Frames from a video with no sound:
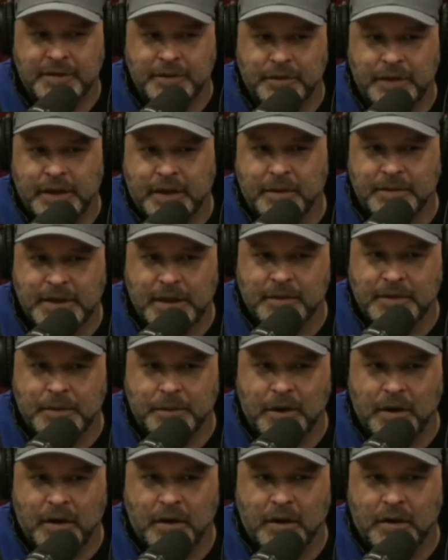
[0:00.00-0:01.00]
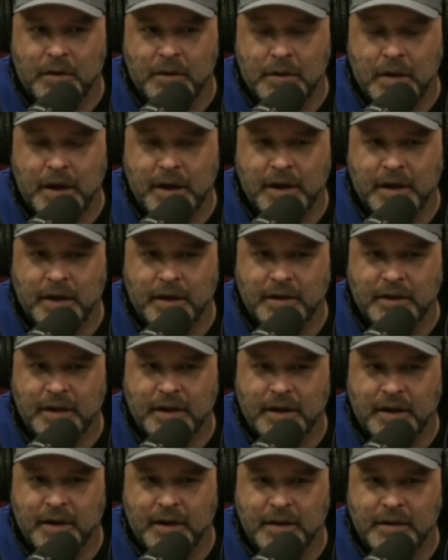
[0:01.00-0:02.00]
3, comes out tomorrow, and
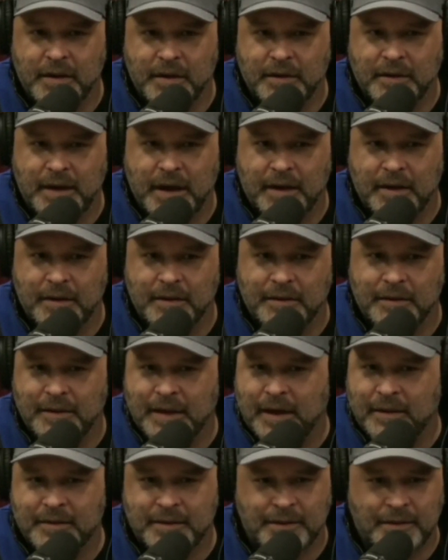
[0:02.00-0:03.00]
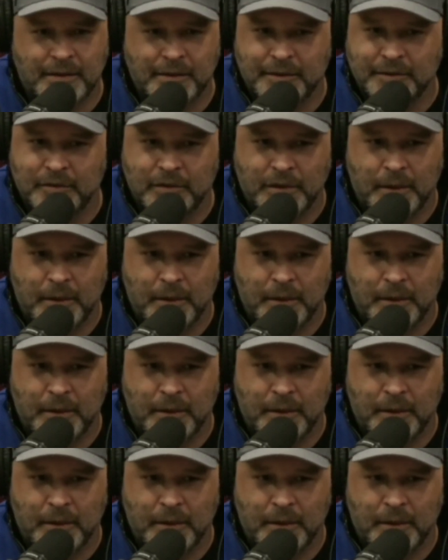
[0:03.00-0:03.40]
that's